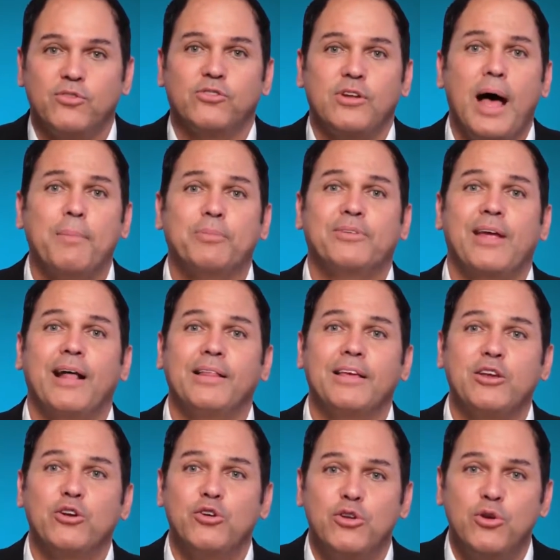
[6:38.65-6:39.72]
stop
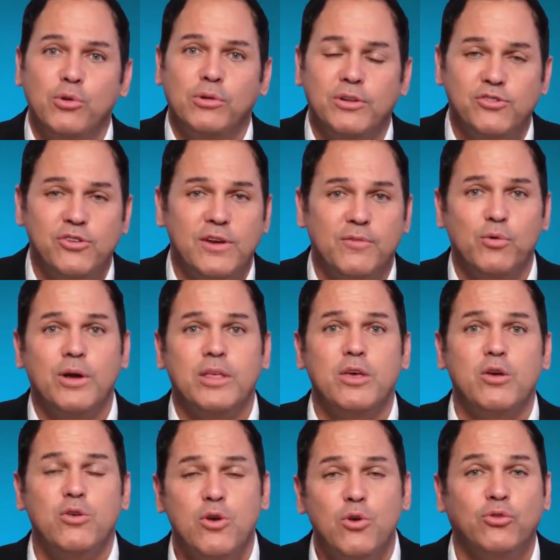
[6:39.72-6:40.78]
telling your eulogy of what
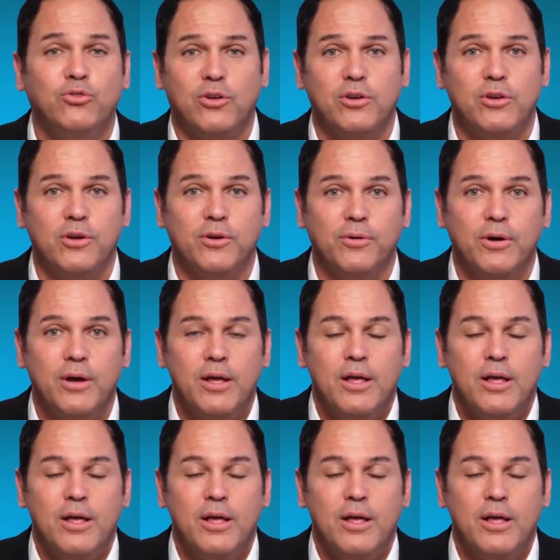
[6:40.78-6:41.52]
you used to do.